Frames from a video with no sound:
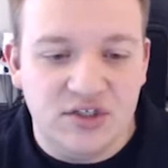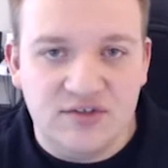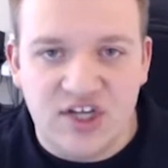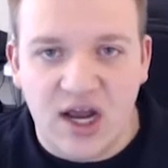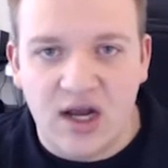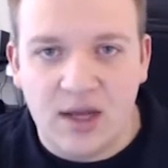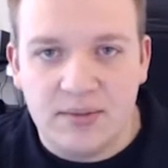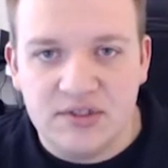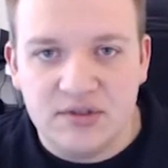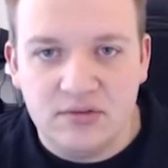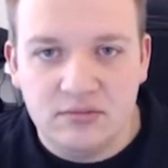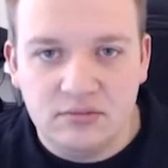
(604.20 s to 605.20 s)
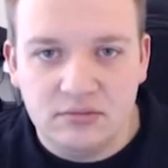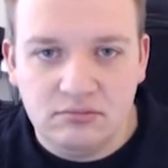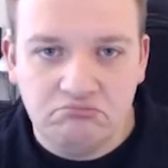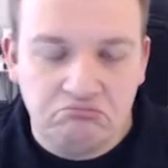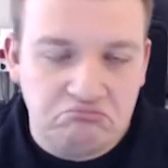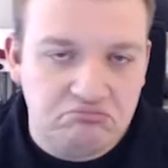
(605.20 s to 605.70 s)
chat apps.
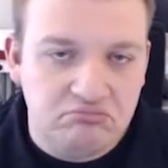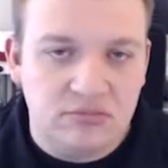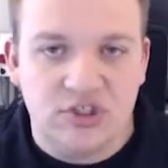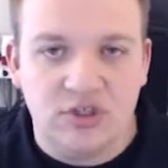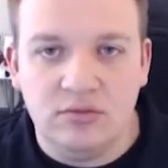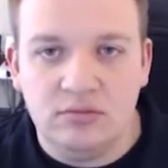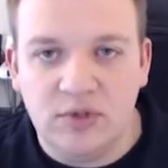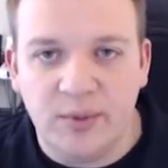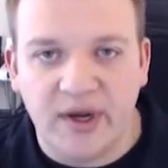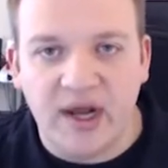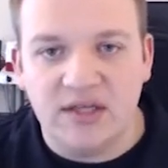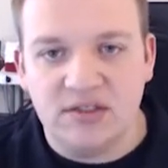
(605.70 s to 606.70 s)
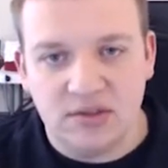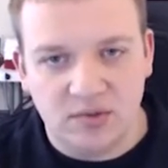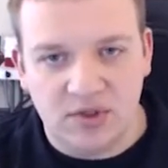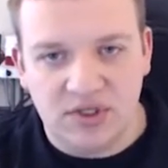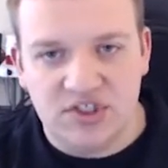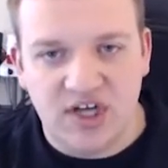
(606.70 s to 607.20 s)
So you might ask,
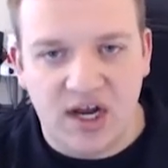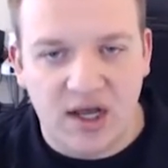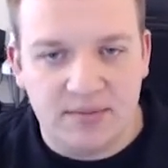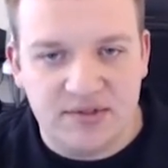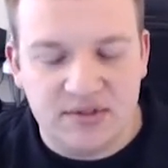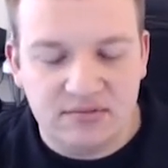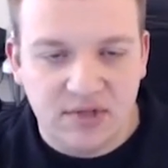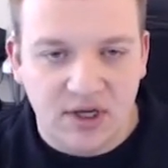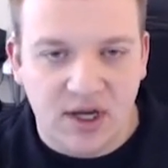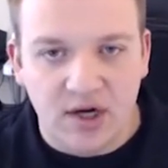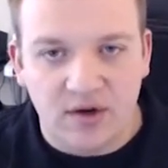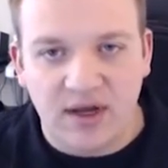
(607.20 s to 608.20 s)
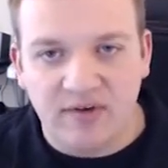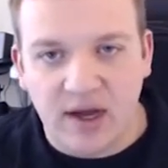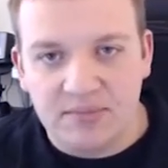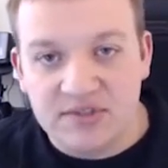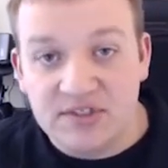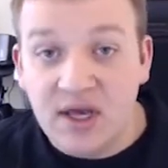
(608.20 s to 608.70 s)
what is chat apps? I know
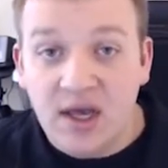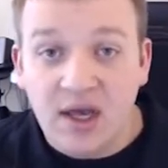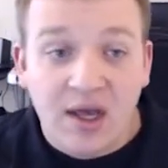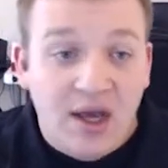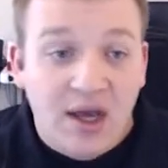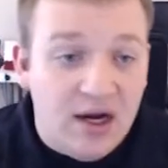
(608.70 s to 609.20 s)
DevOps, I know